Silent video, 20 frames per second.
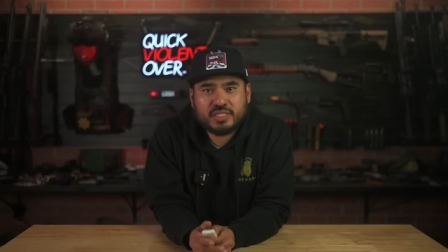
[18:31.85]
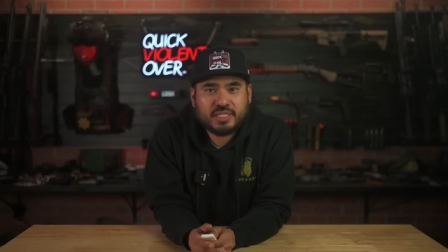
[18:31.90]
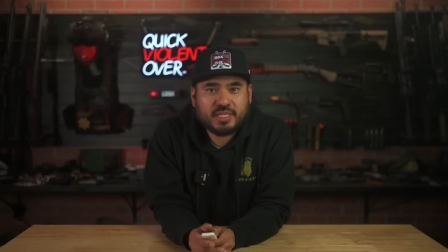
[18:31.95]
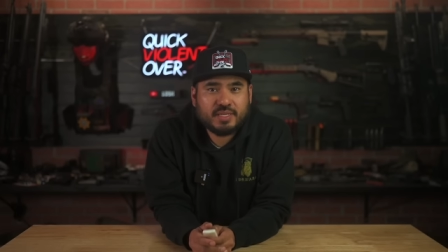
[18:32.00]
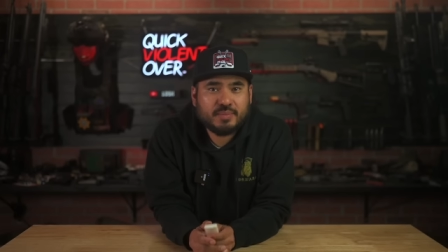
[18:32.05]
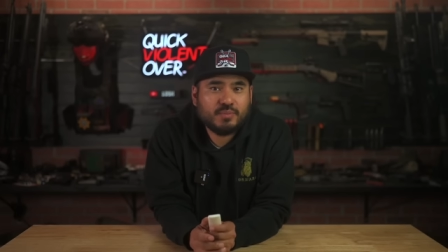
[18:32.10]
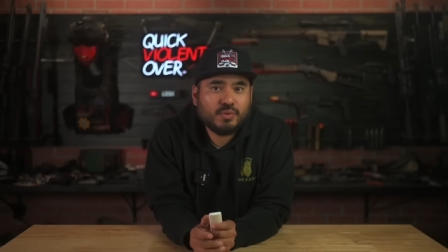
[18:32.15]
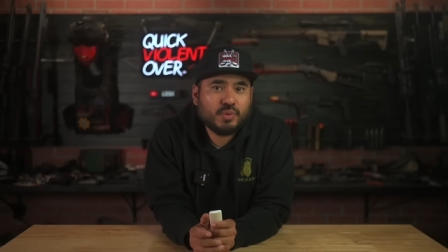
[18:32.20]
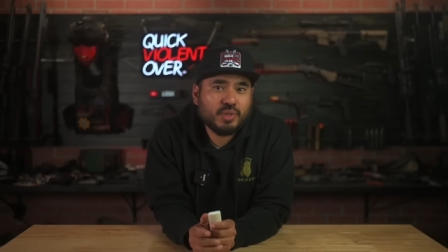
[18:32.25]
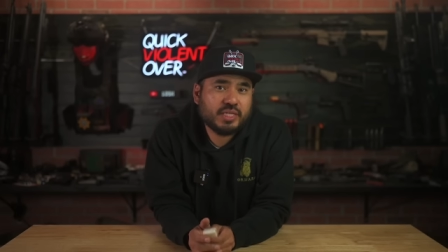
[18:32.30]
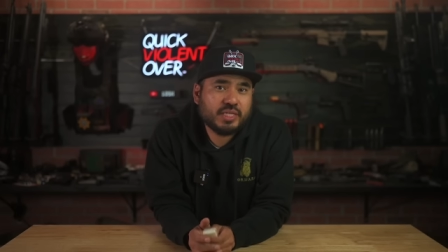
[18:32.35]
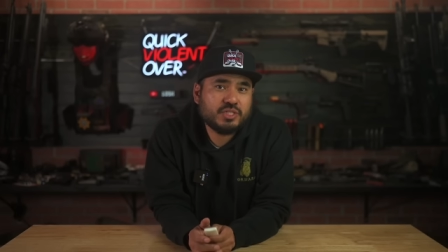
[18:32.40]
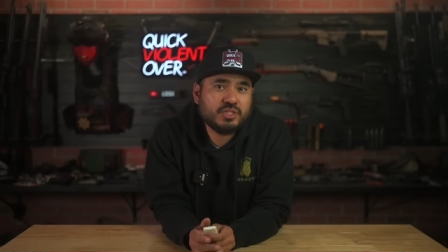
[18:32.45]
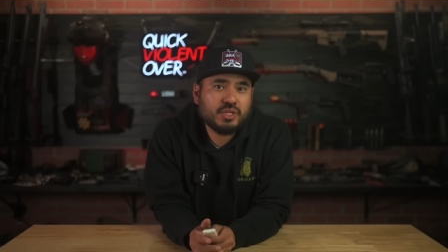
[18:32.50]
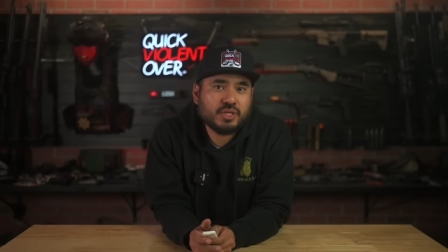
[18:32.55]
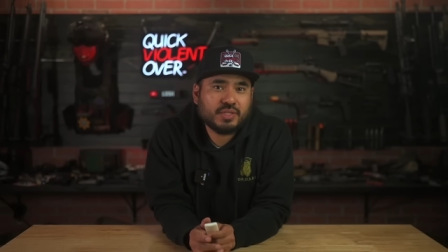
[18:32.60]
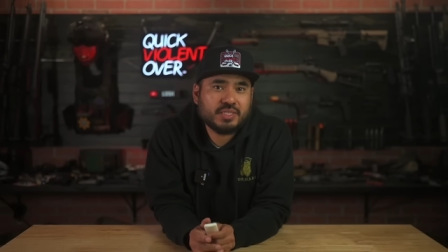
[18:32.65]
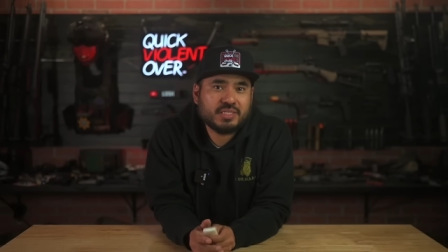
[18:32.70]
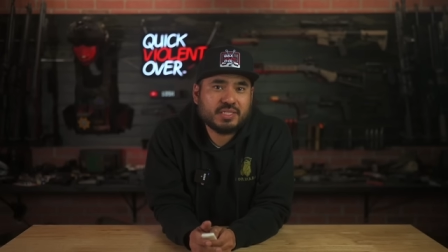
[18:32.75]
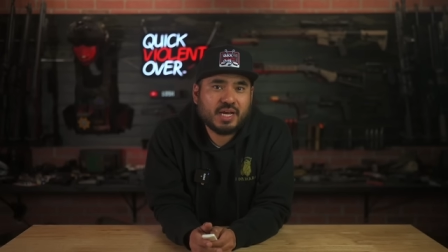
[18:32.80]
team really
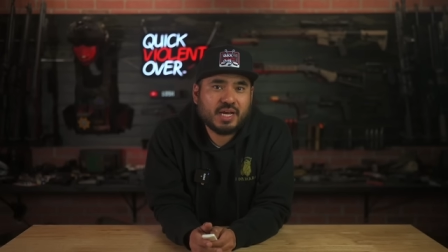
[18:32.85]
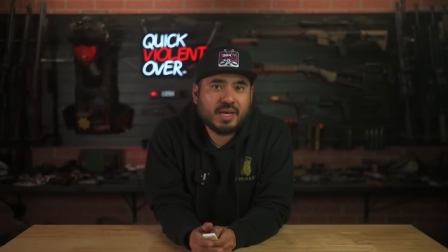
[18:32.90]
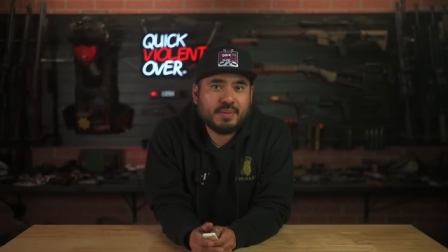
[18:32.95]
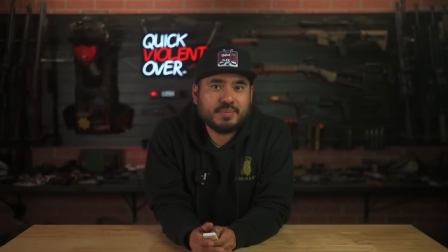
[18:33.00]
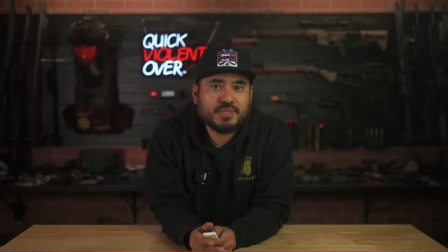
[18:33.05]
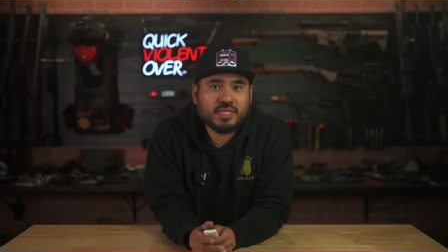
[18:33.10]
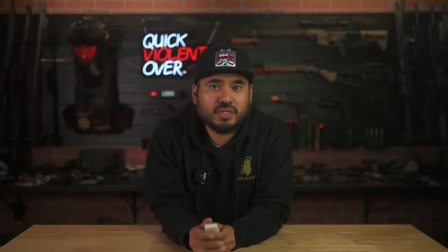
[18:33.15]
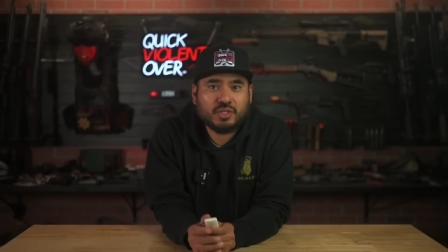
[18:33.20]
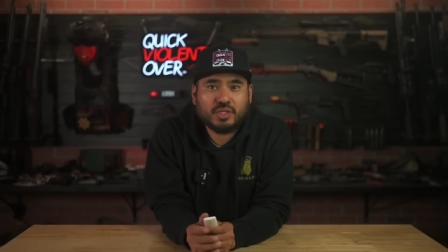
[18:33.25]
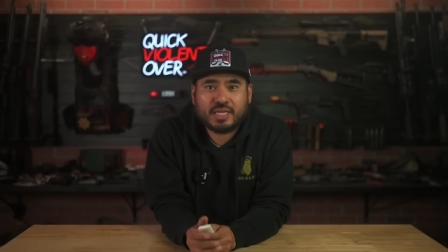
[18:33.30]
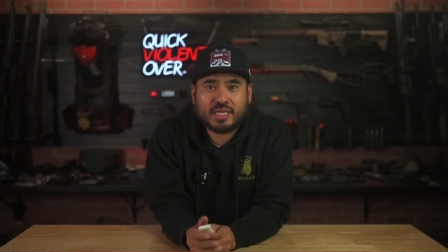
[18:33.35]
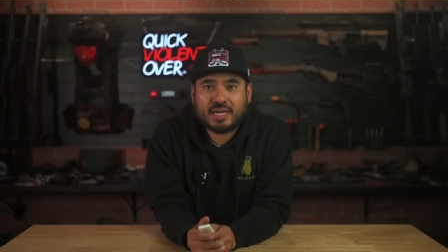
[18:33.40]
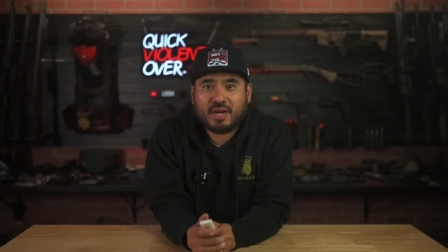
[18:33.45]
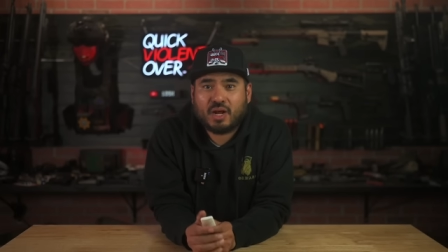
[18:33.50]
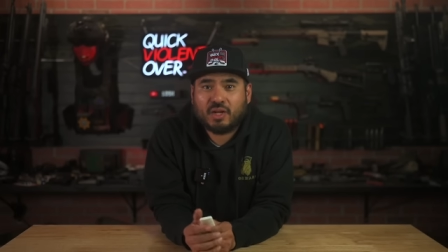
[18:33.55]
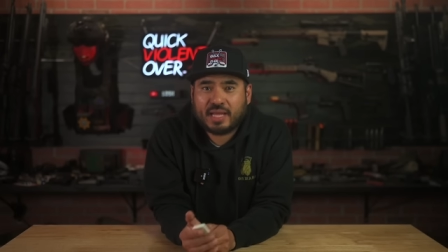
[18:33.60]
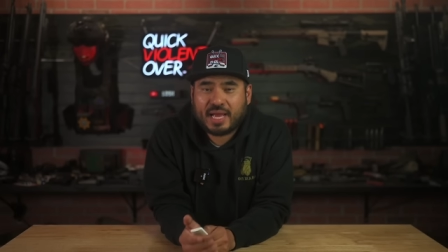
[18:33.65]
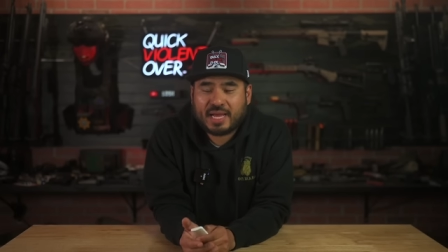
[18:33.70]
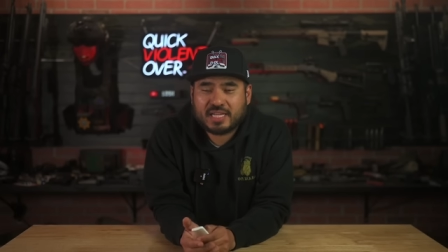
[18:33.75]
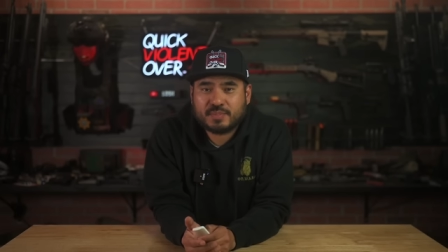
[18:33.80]
took the time to look at
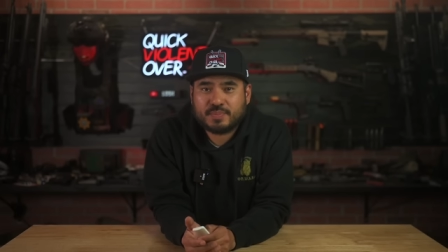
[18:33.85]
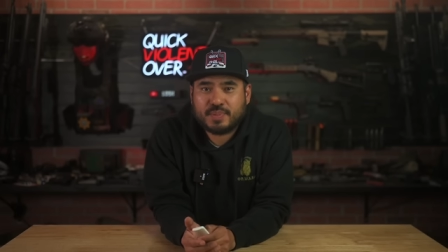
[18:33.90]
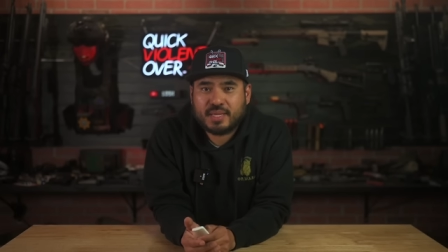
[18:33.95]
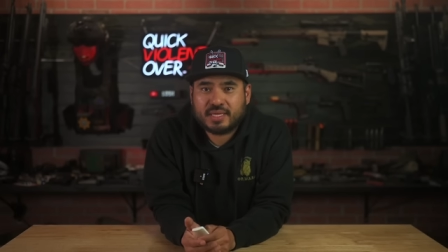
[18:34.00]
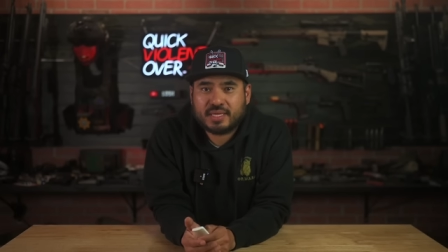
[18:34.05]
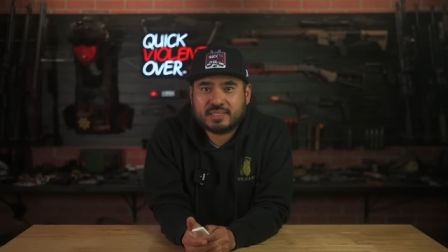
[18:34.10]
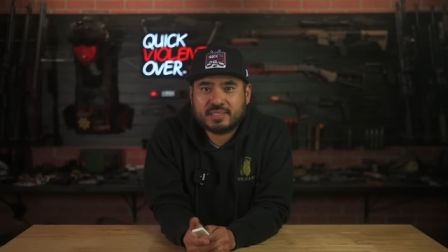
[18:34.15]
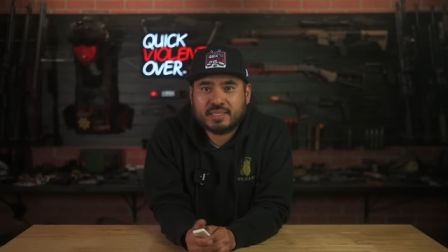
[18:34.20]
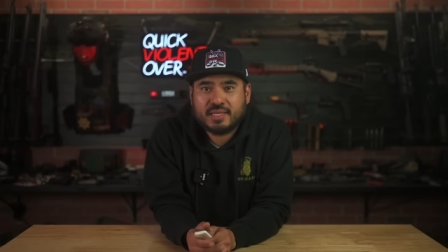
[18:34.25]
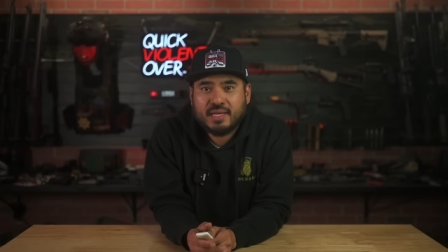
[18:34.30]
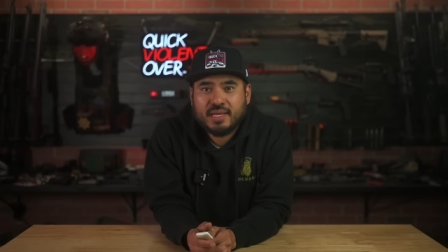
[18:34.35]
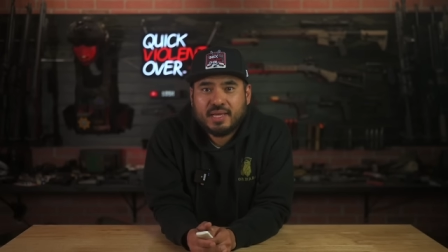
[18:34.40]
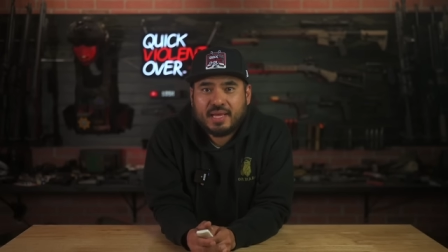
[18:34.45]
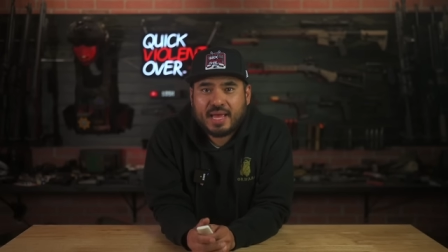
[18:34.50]
all aspects